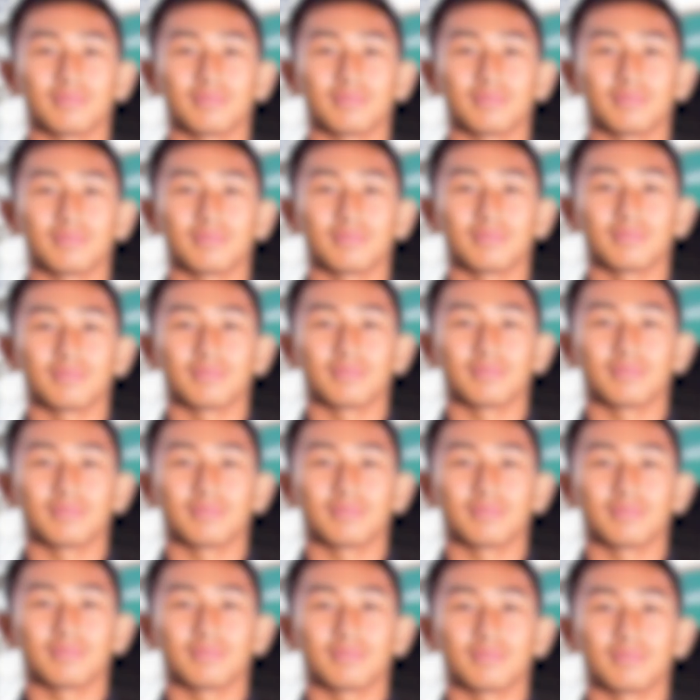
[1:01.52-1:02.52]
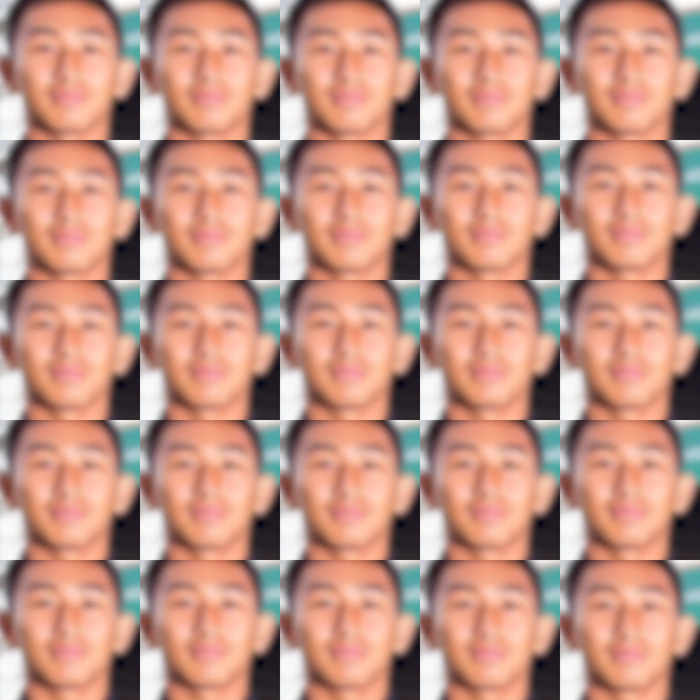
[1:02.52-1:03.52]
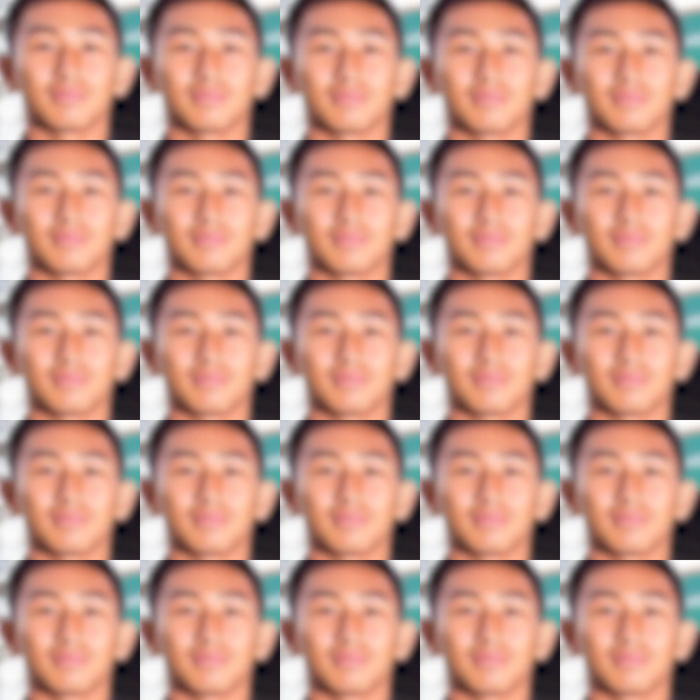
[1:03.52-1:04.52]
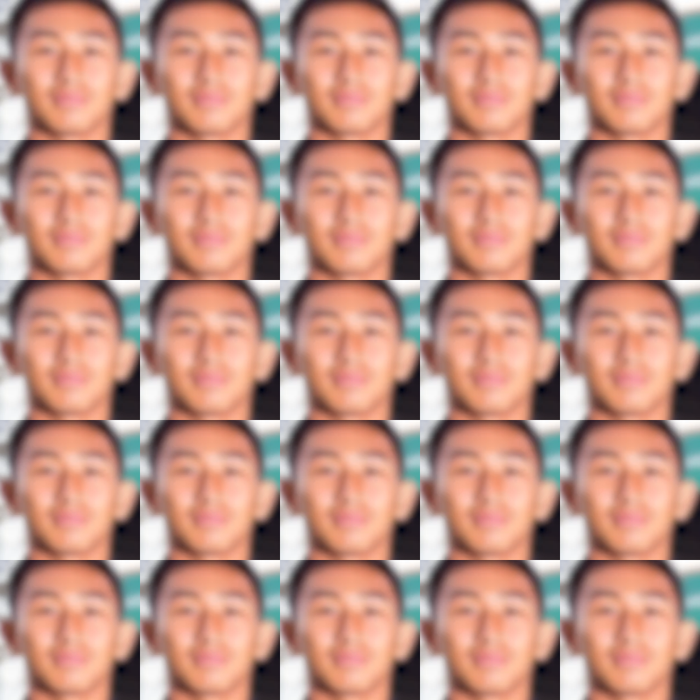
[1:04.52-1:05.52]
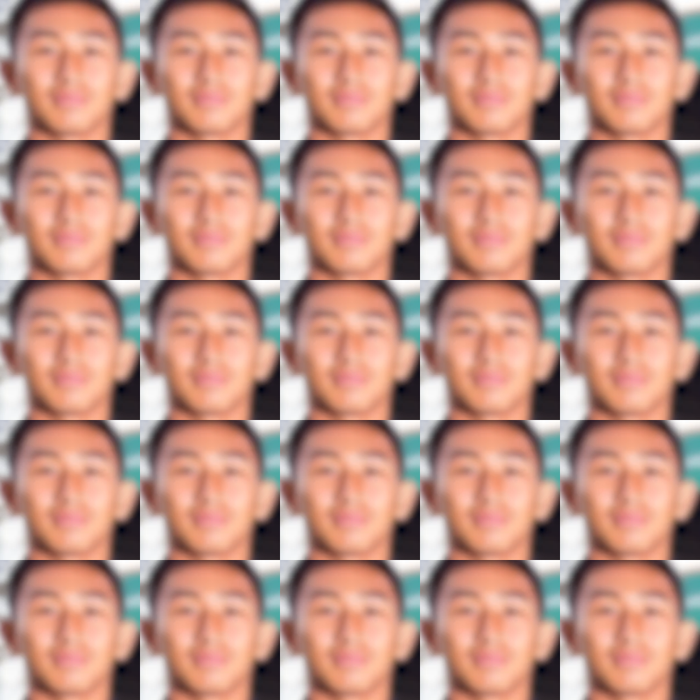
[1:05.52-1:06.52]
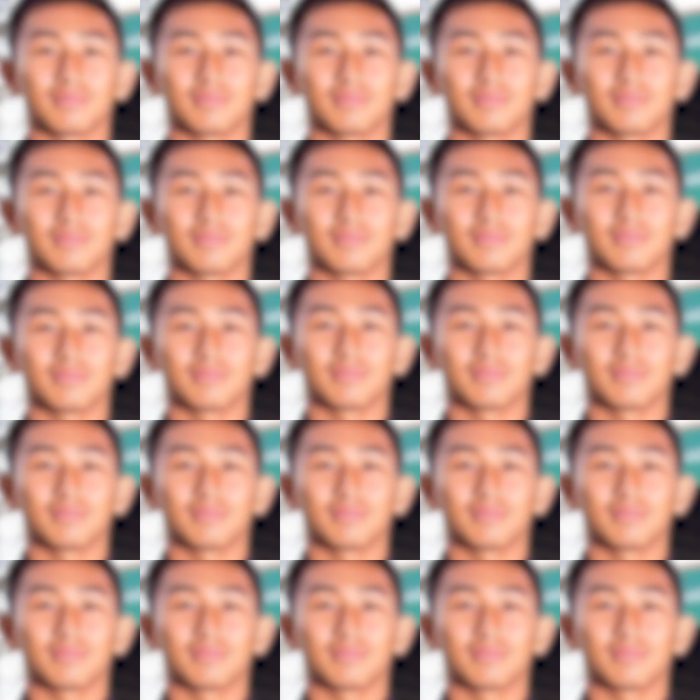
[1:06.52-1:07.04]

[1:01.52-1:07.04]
[no speech]